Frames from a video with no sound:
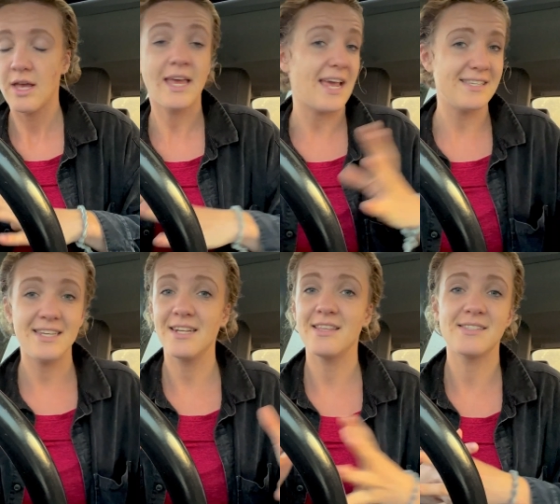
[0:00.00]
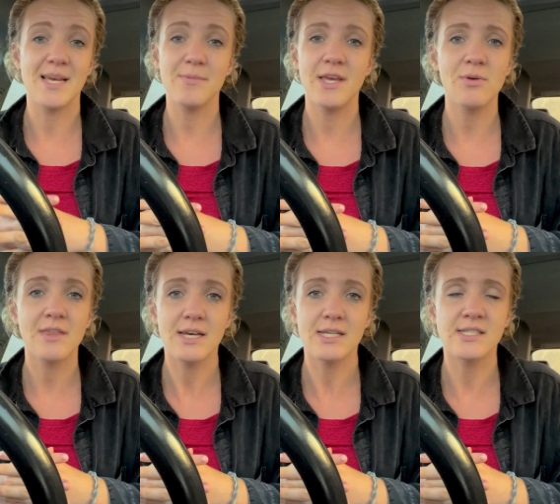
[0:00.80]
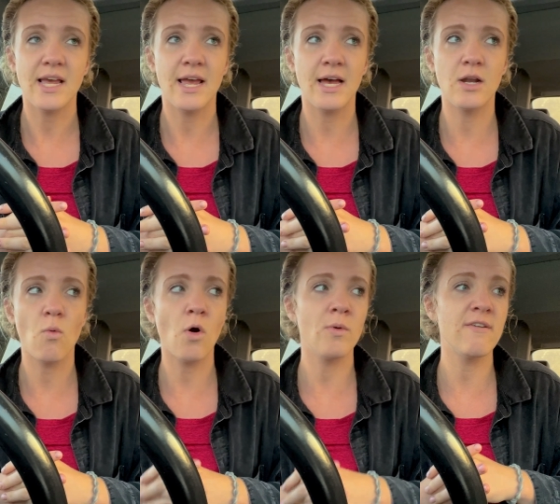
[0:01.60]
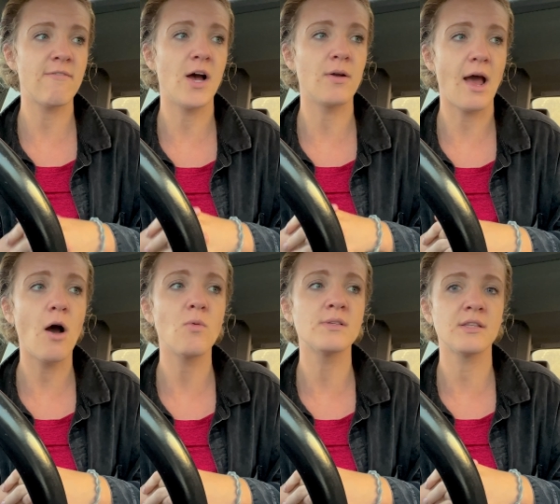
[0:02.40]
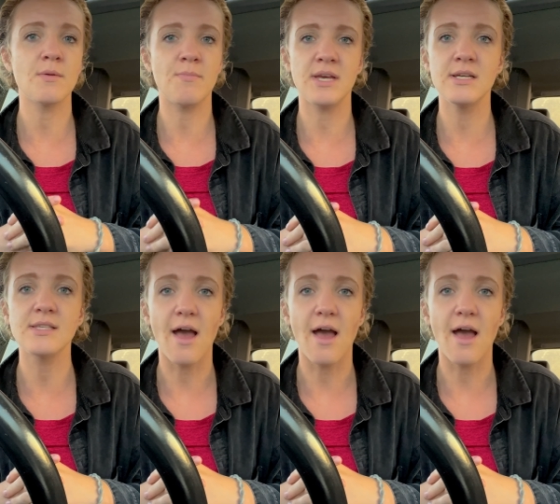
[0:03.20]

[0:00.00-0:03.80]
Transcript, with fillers: Kasey did the same thing with his, and what we found out was that the bees